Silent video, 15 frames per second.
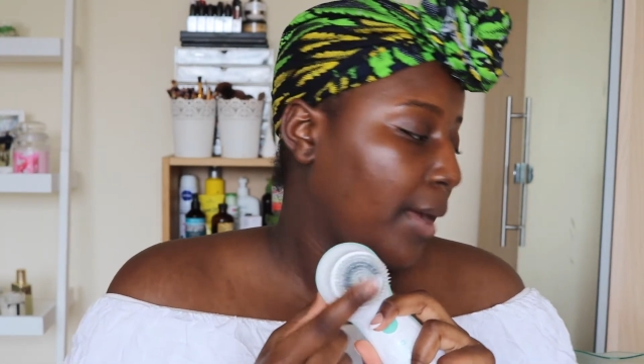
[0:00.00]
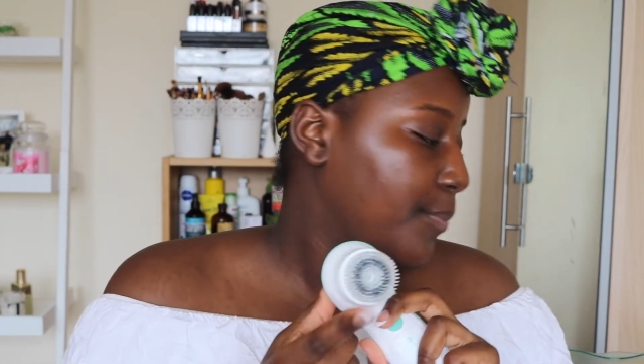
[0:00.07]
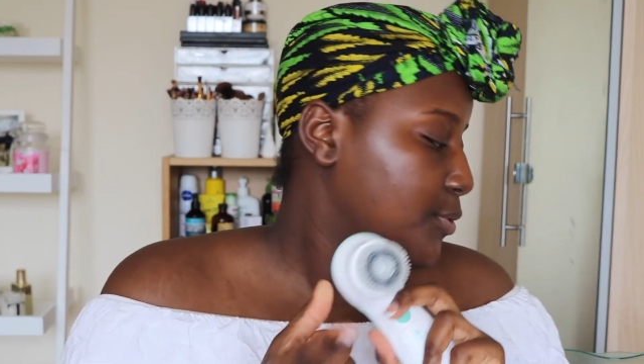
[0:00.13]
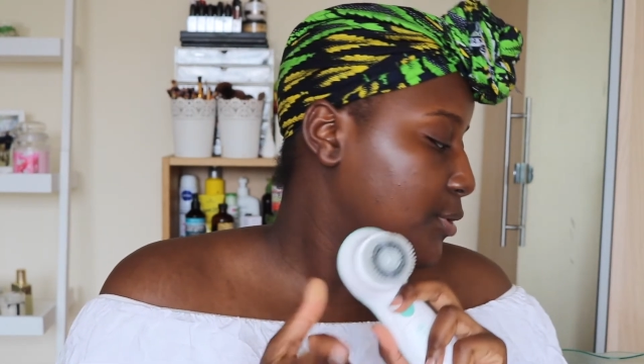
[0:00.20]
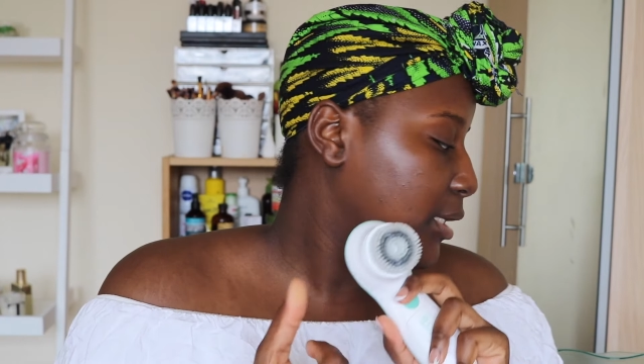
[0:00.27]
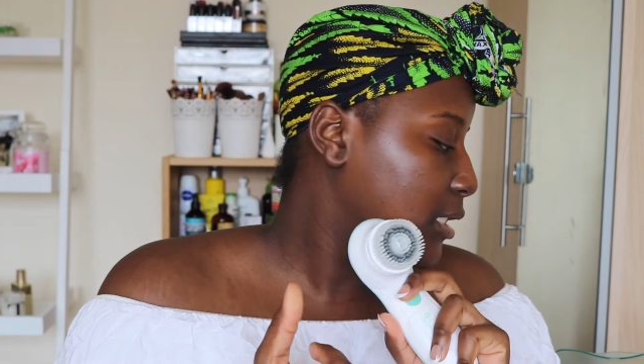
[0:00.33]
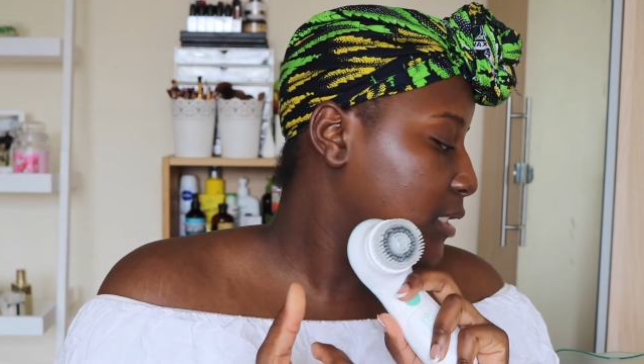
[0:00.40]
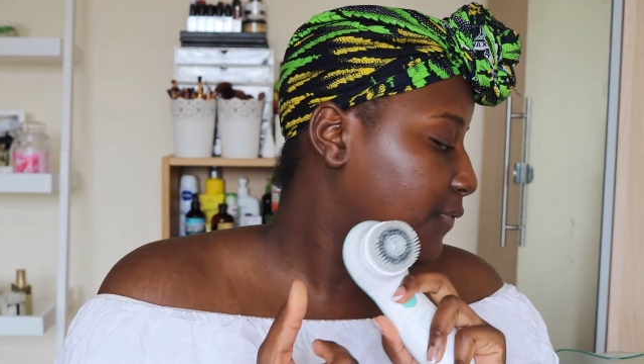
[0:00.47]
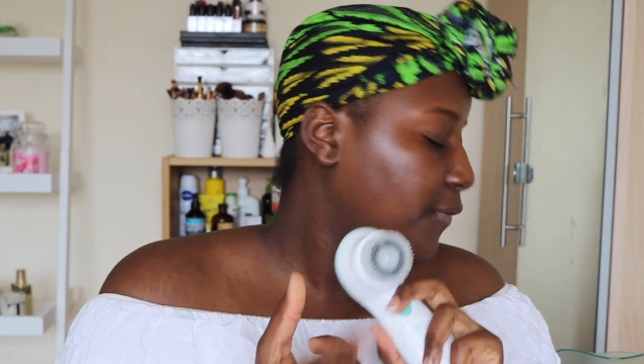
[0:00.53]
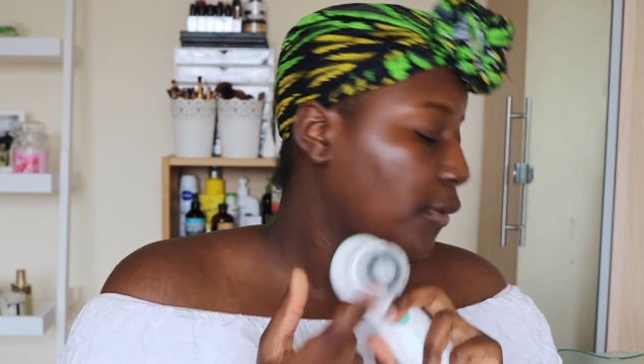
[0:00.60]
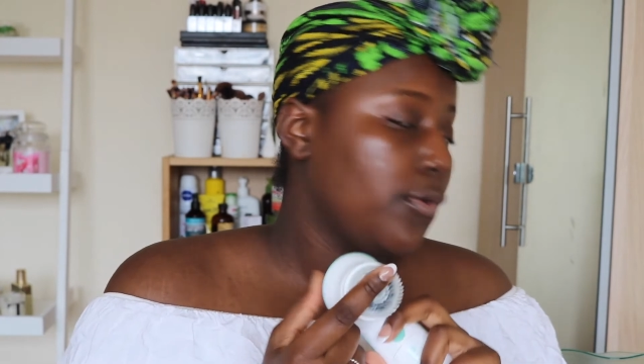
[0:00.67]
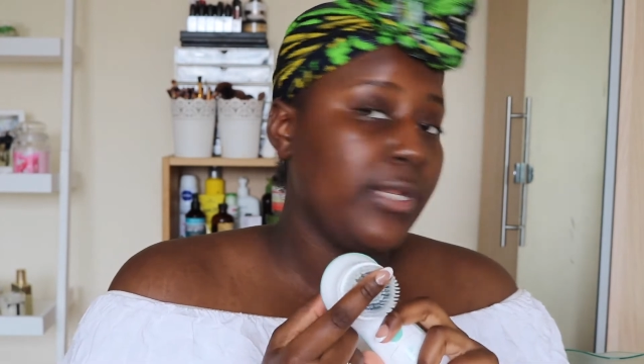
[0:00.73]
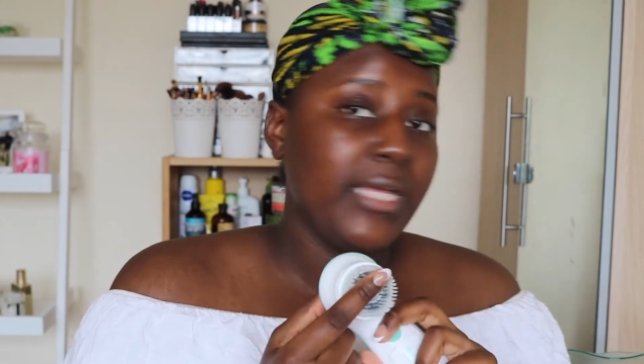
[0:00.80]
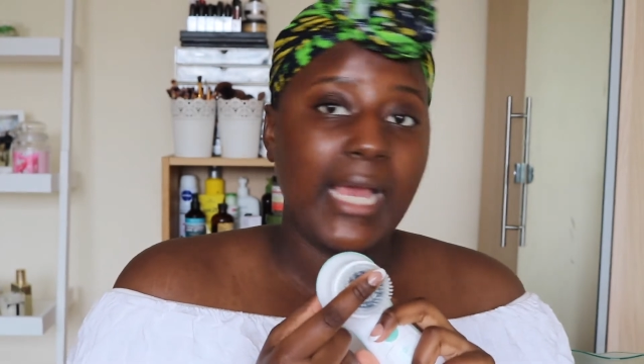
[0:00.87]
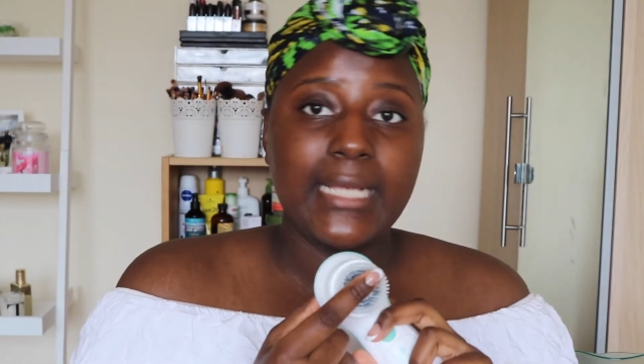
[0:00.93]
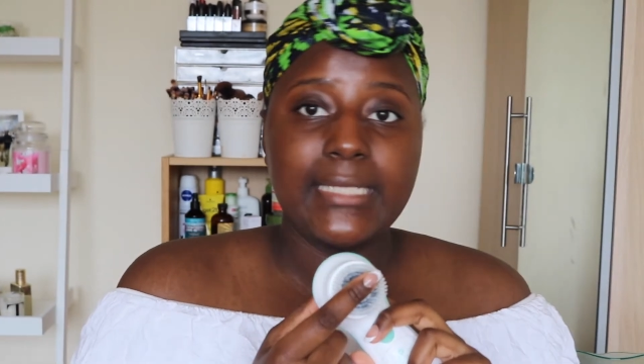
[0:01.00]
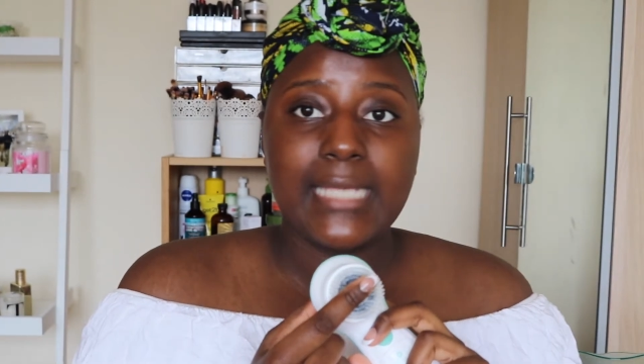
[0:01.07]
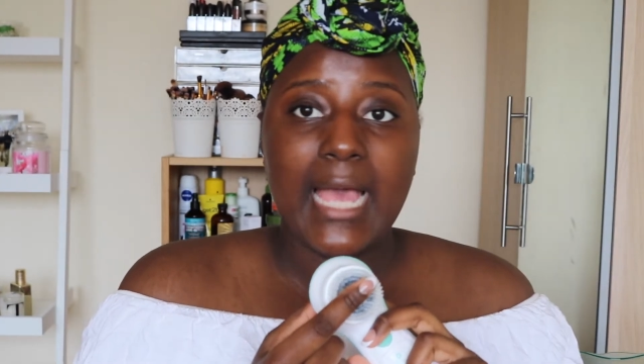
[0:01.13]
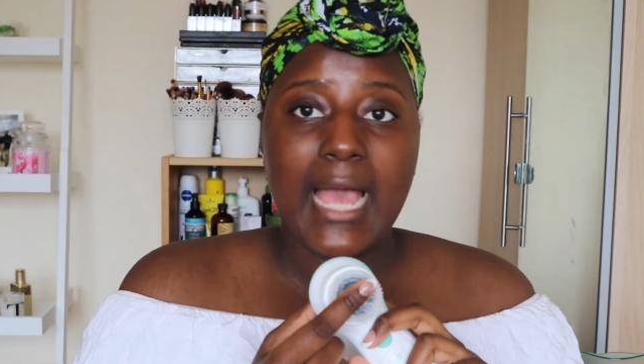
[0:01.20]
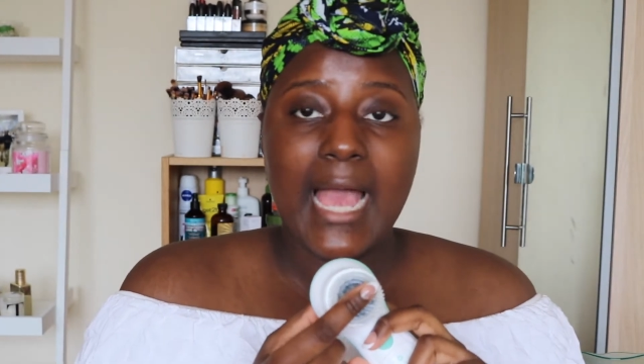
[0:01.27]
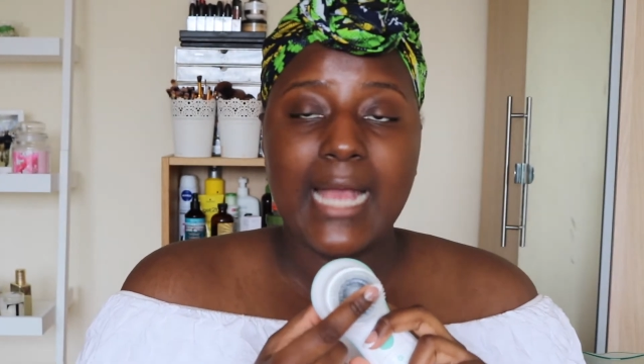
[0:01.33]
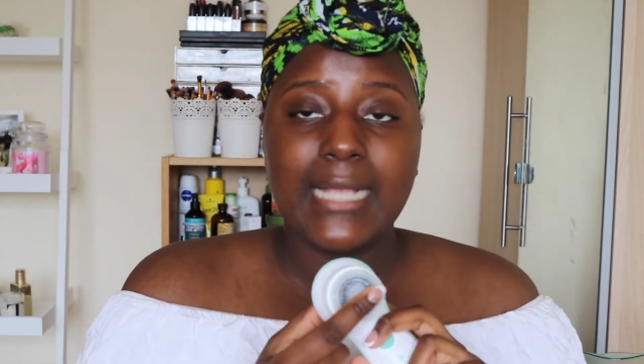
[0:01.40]
comes with an
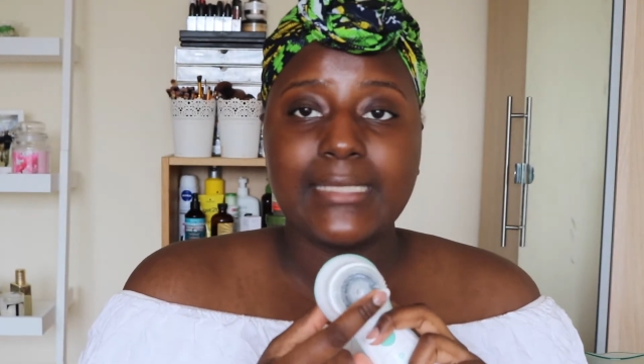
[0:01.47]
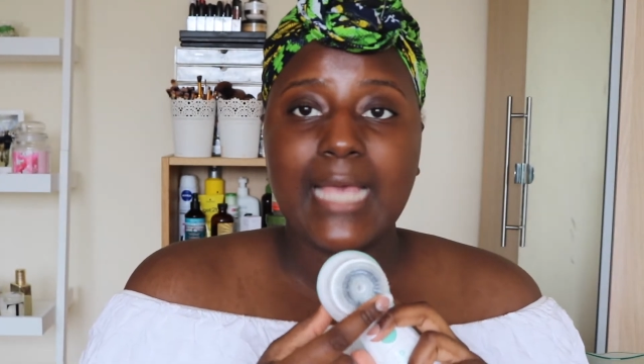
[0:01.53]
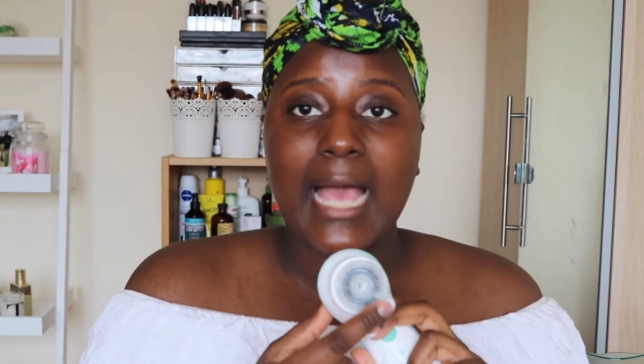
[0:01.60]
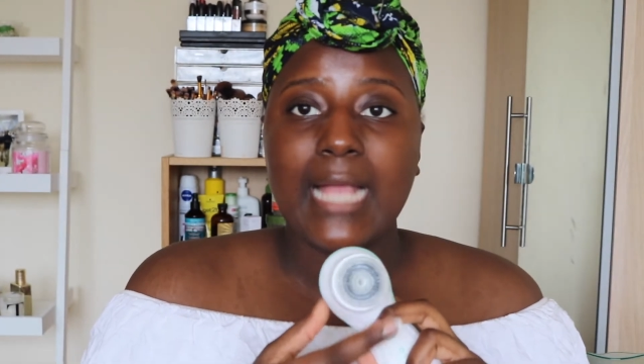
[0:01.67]
exfoliator head,